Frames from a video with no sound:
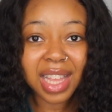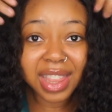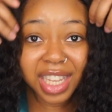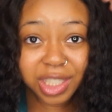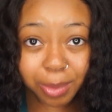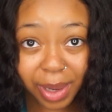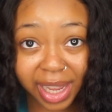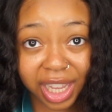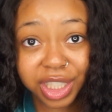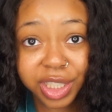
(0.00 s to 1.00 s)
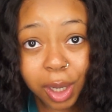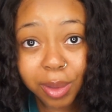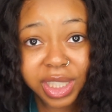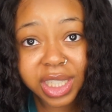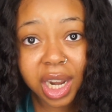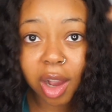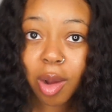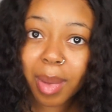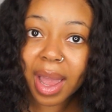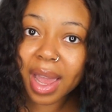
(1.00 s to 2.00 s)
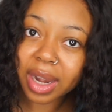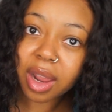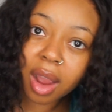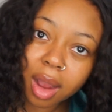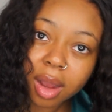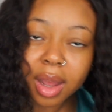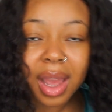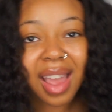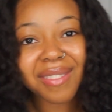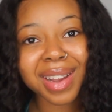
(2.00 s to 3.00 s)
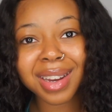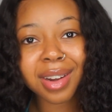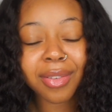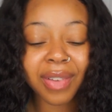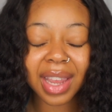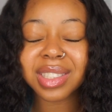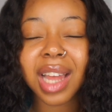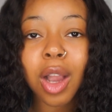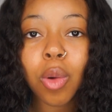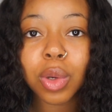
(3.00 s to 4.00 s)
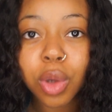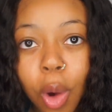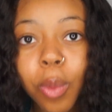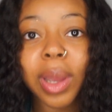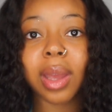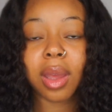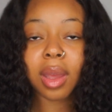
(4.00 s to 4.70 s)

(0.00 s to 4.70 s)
This wig is so snug on my head, y'all. If I get in a fight, it's not going nowhere.